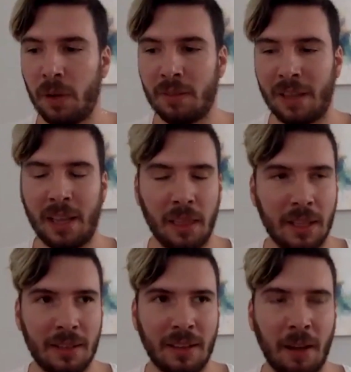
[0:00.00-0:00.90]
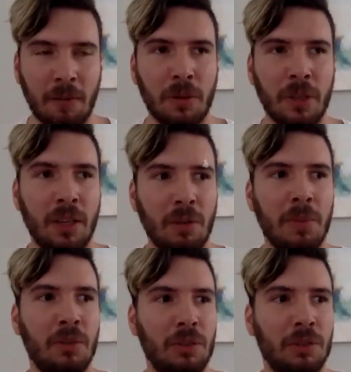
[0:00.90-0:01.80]
friends, like I think it's every
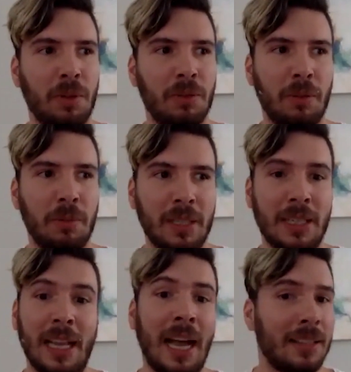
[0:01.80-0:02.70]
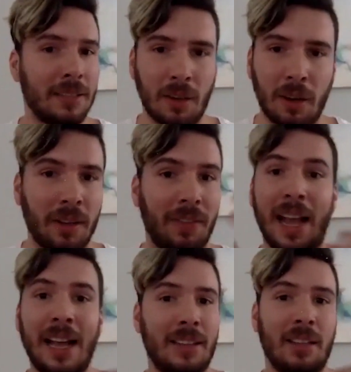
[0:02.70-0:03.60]
human's responsibility as an artist,
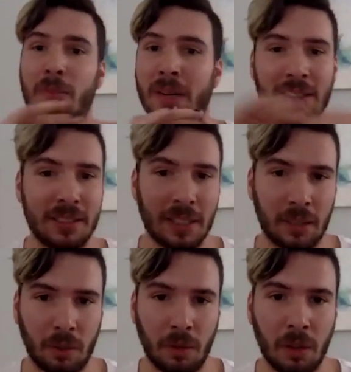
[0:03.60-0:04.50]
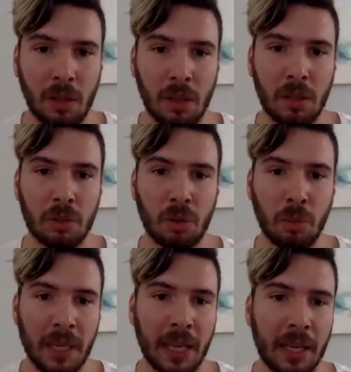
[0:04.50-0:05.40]
as a human in general, to
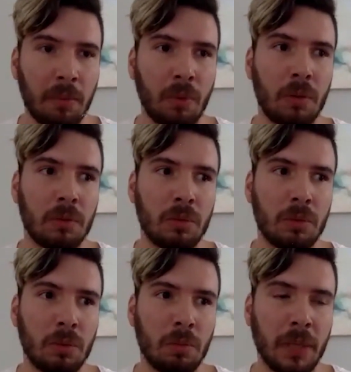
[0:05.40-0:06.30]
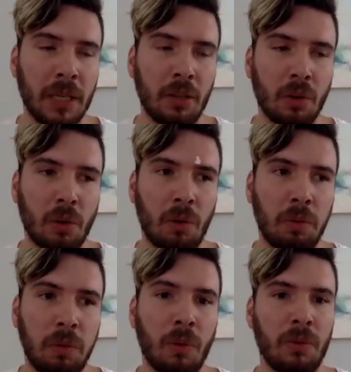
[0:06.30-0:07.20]
be able to be your
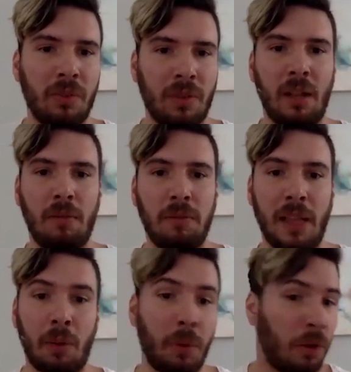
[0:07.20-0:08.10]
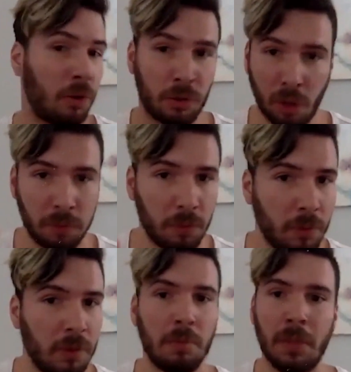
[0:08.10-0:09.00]
full self. Like when you're
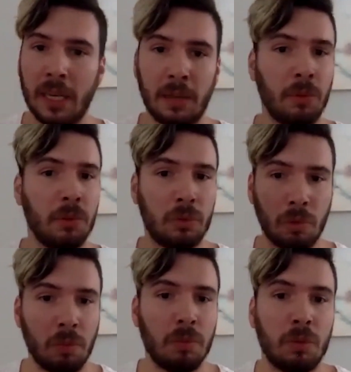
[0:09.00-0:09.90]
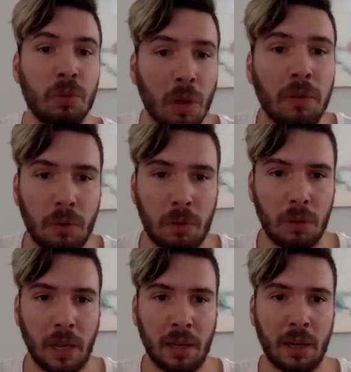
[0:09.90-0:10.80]
suffering, being able to suffer
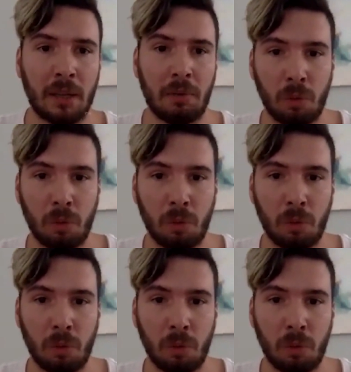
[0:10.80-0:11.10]
and like